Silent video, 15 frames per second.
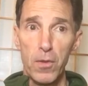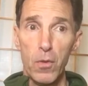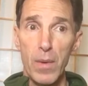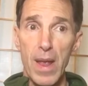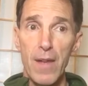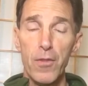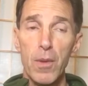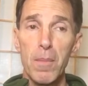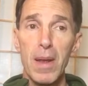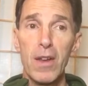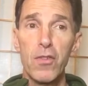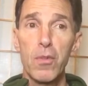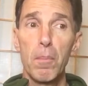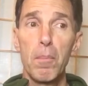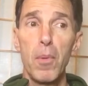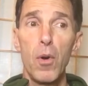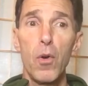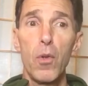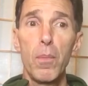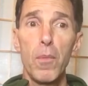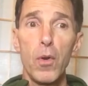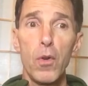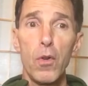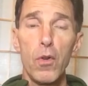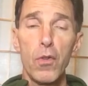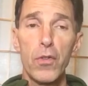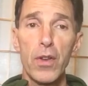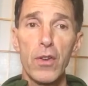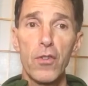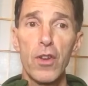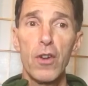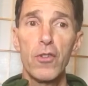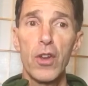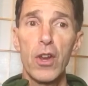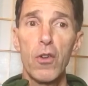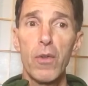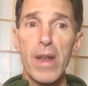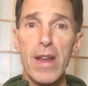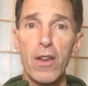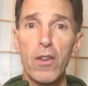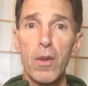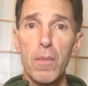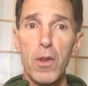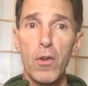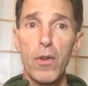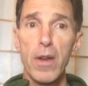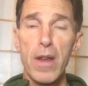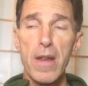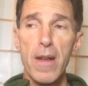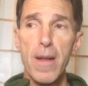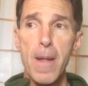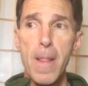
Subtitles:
So we have to make some bold moves and start to create community